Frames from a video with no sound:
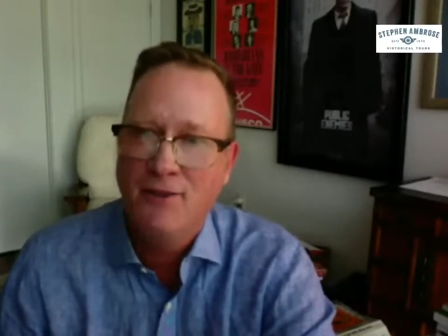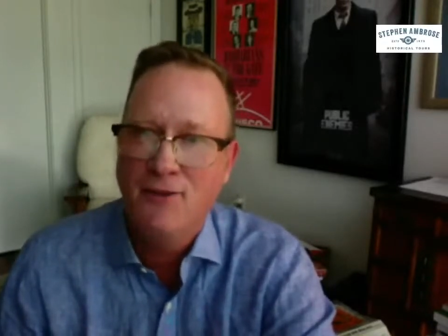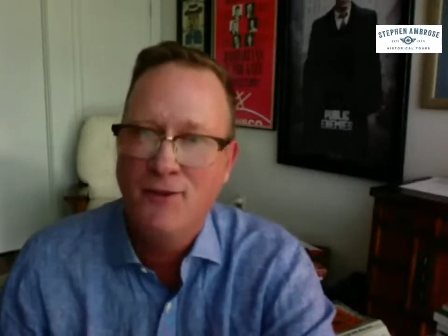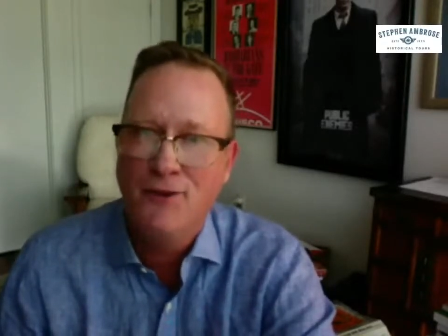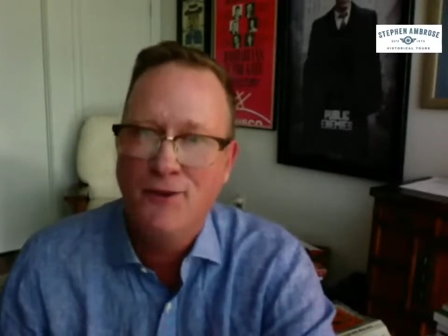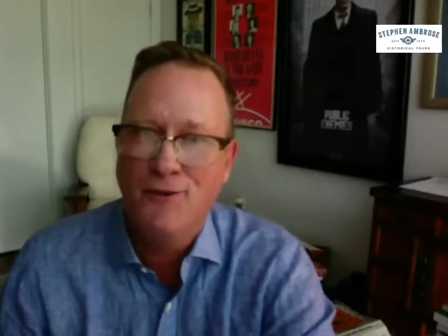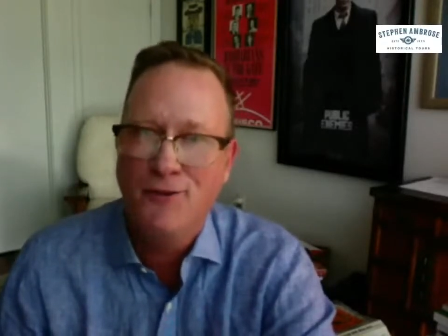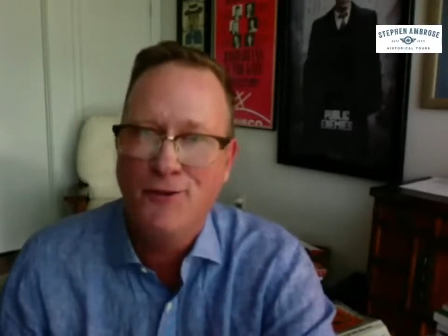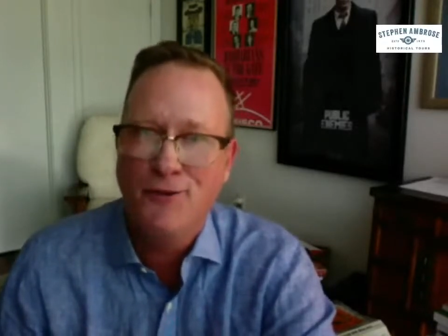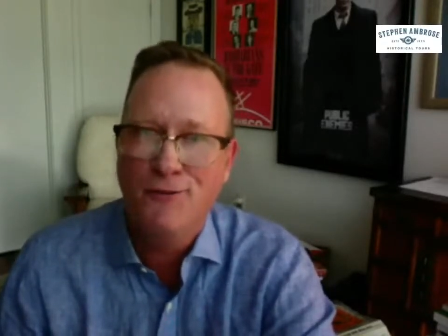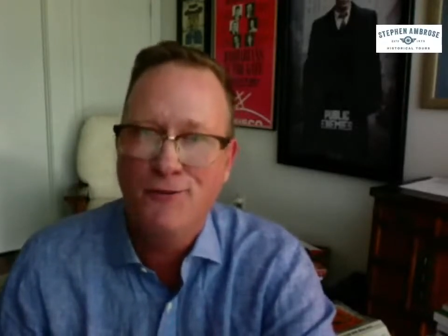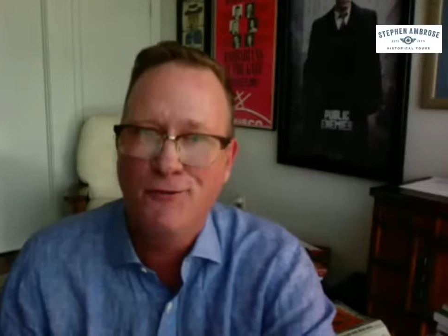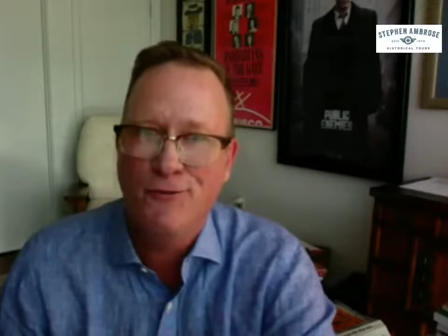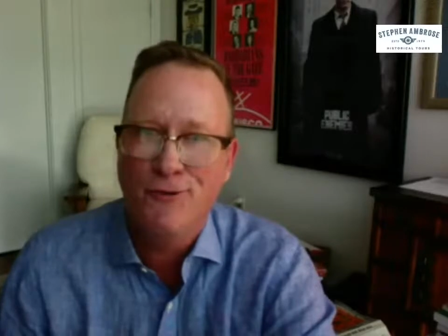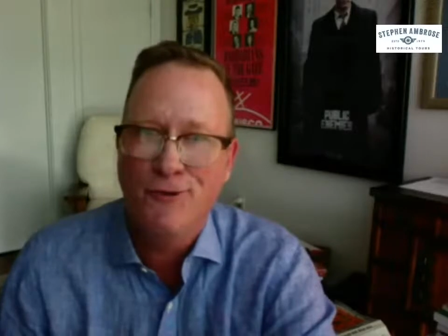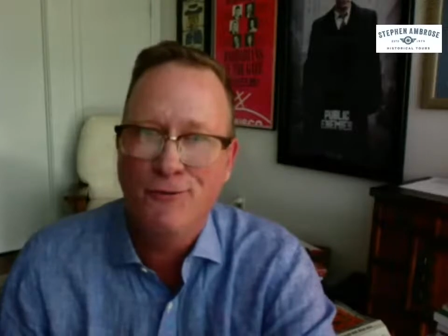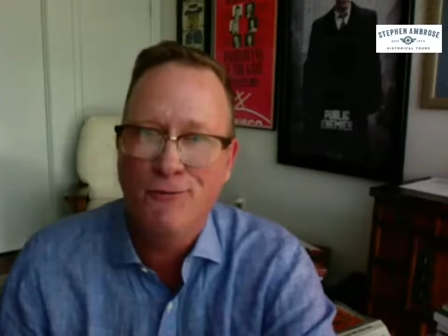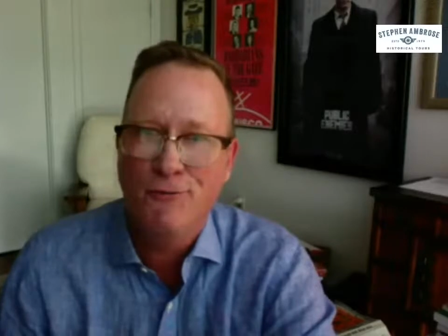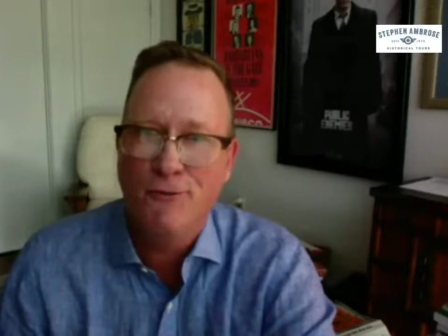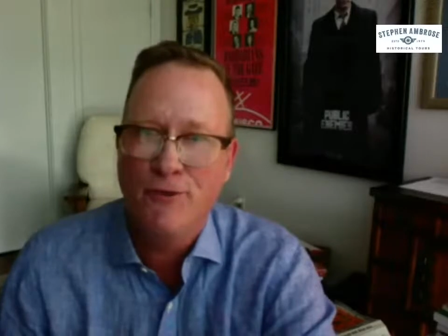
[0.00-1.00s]
The, the,
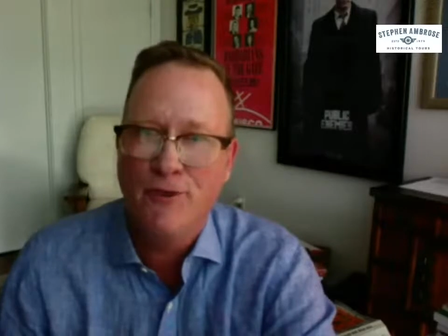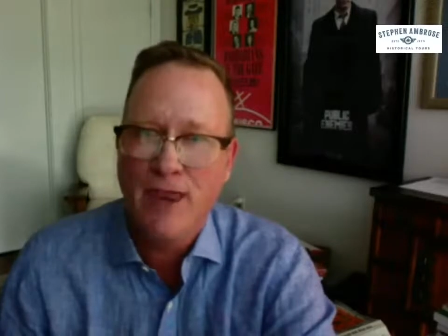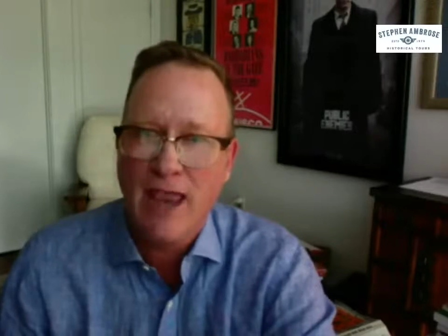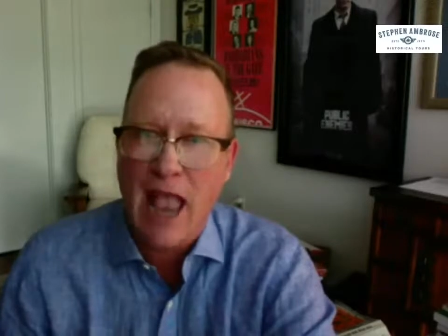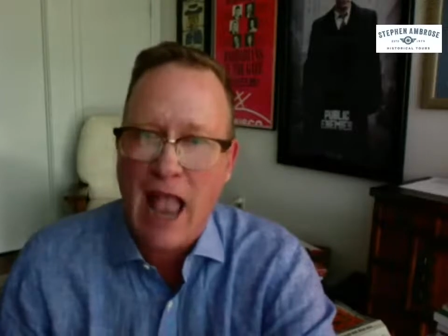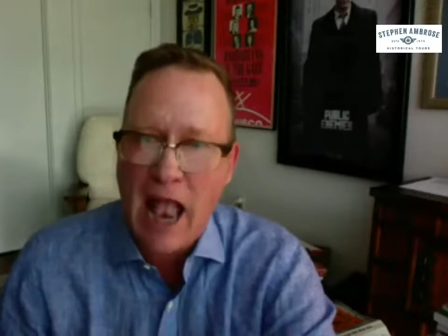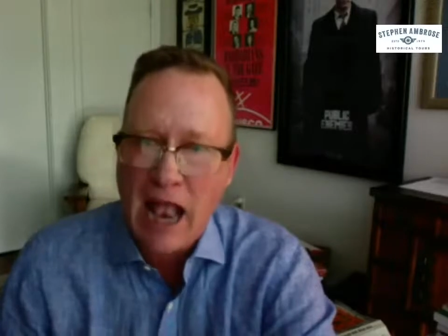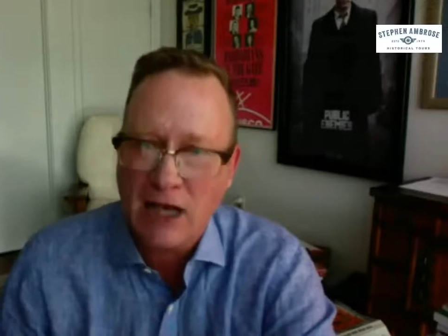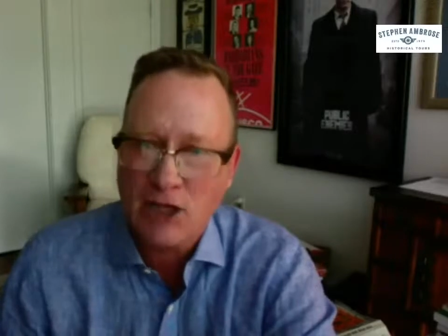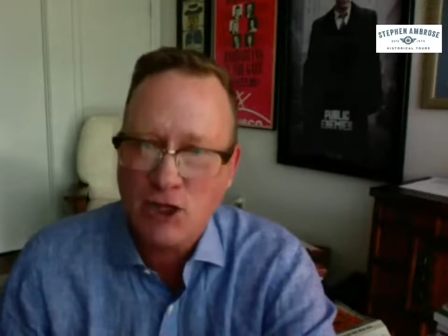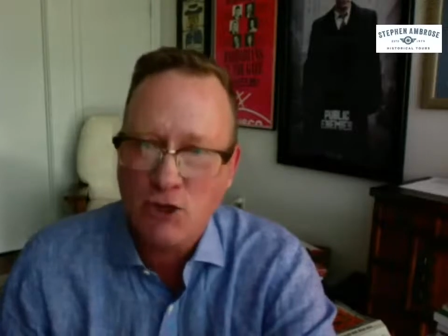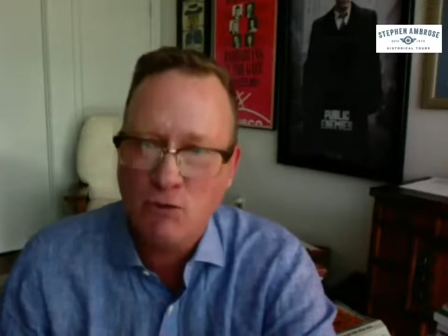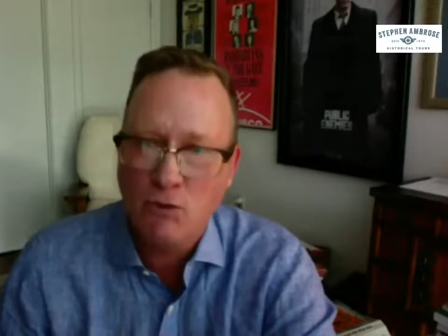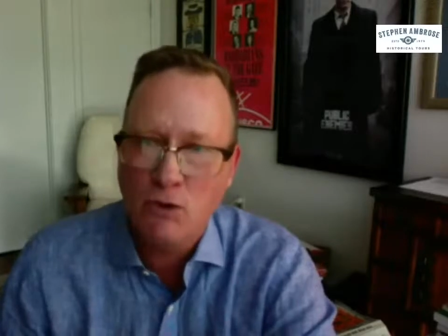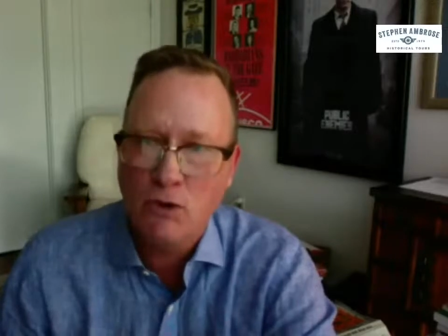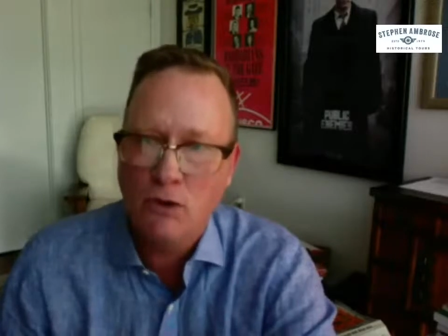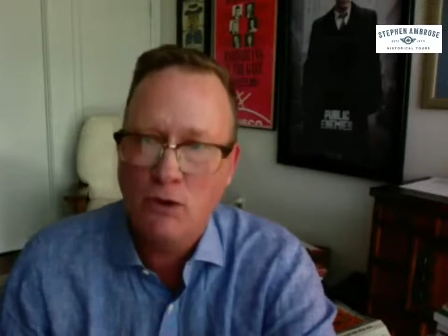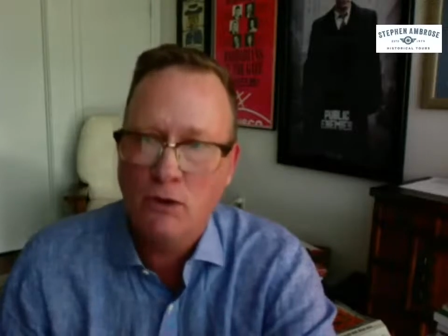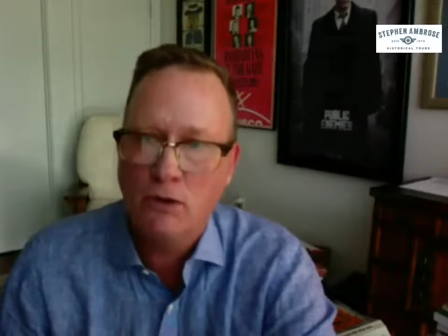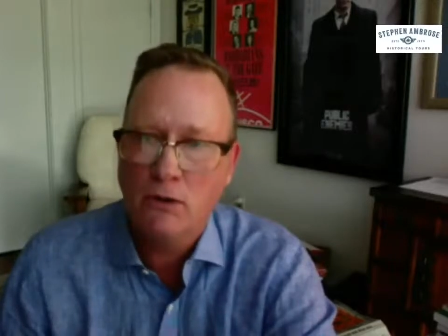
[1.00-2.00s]
the, the
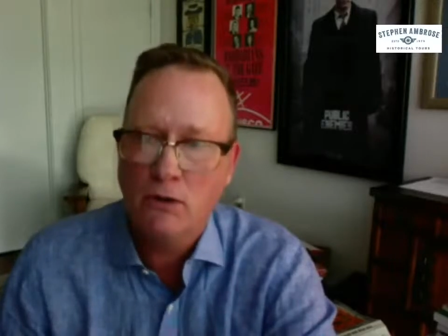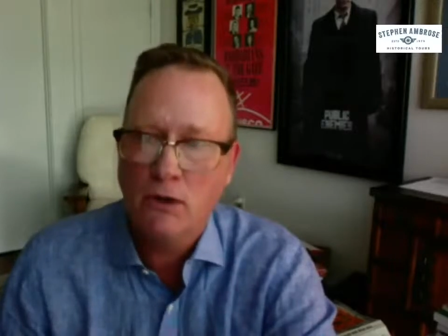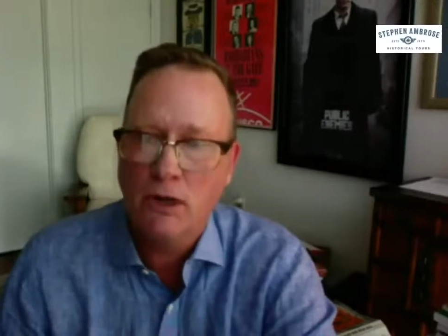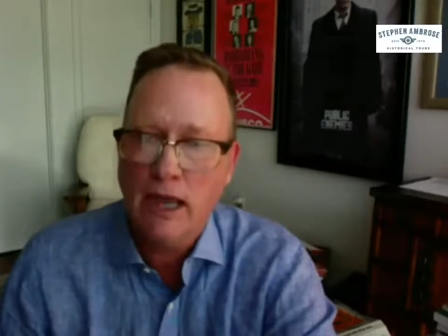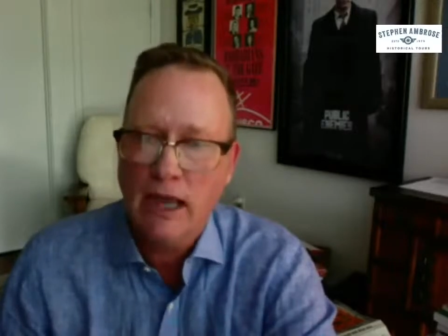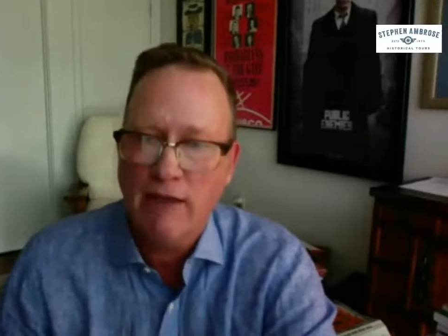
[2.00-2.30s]
actual